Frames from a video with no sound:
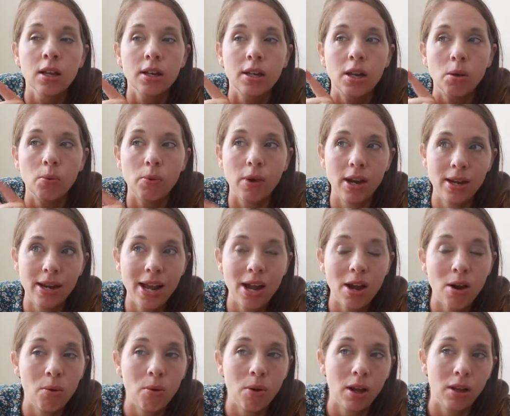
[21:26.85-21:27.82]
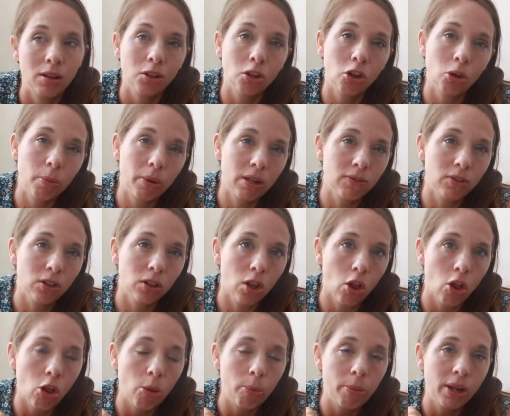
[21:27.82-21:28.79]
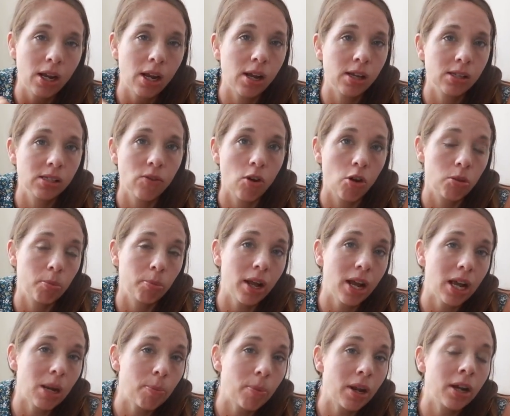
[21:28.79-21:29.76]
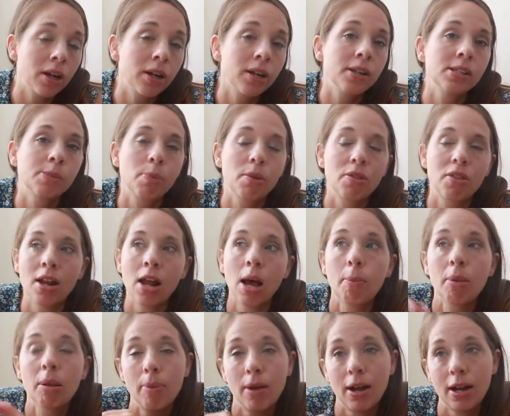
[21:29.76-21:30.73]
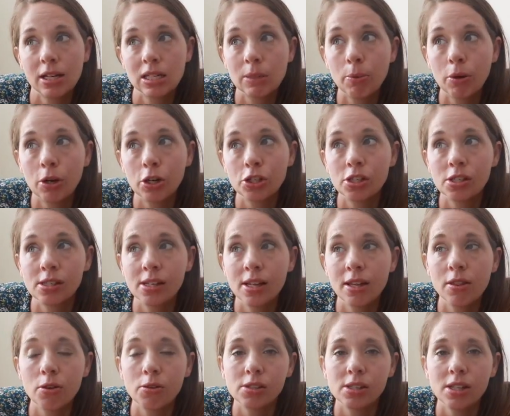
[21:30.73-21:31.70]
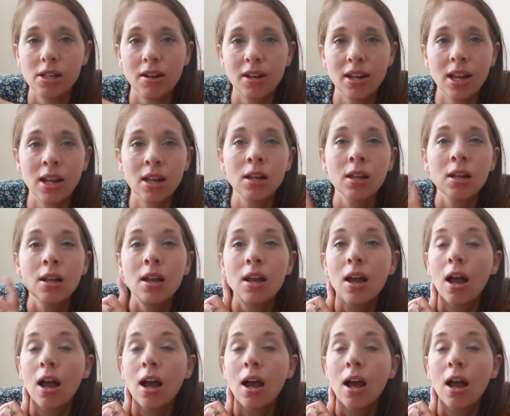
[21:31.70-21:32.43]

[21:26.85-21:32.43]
Now right now, a little bit of a lull because of all the blackberries, but then I'll be back to purchasing those there again.